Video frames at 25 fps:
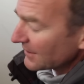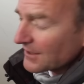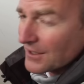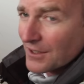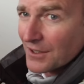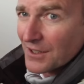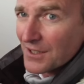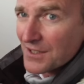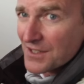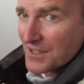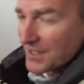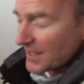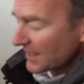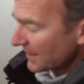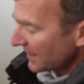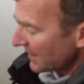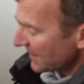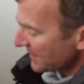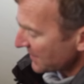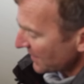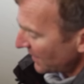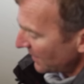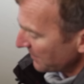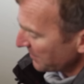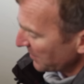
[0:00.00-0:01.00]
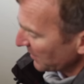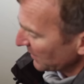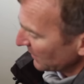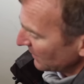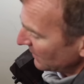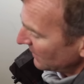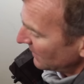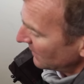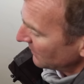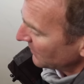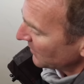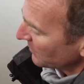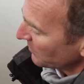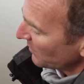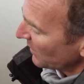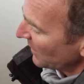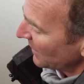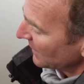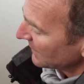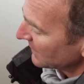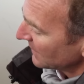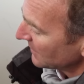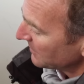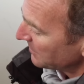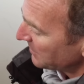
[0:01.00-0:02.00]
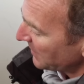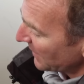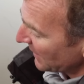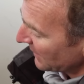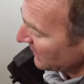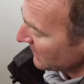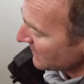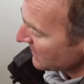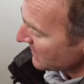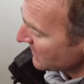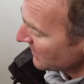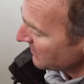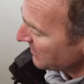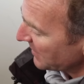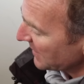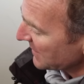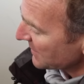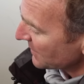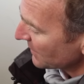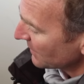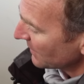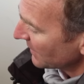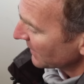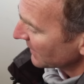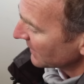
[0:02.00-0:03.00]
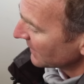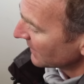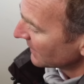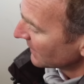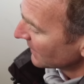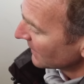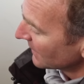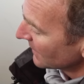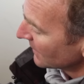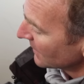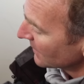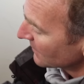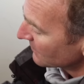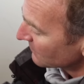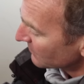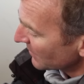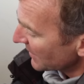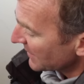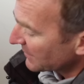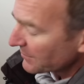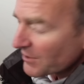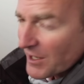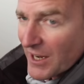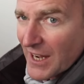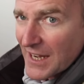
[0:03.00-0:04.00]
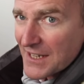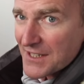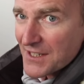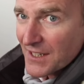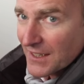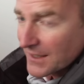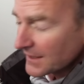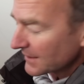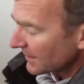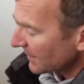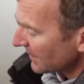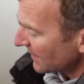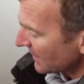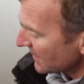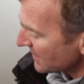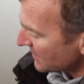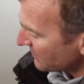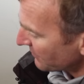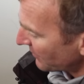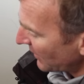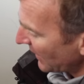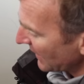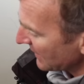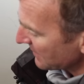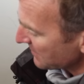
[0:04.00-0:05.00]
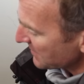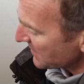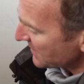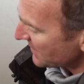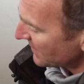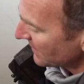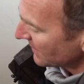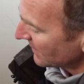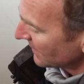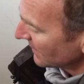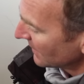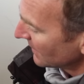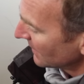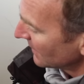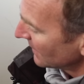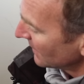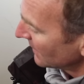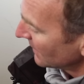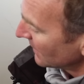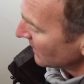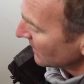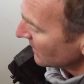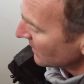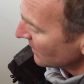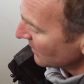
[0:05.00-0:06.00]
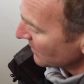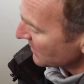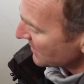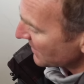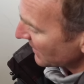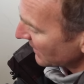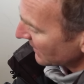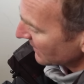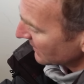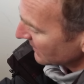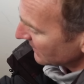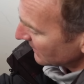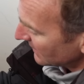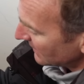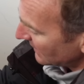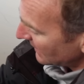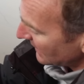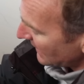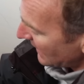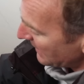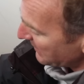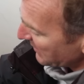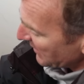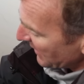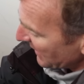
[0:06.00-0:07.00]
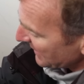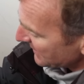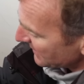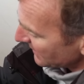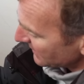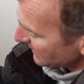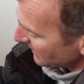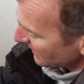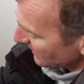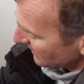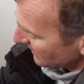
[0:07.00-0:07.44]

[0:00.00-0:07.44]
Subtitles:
you can see an example of the work that Berthans have been doing, recreating these frames using laminated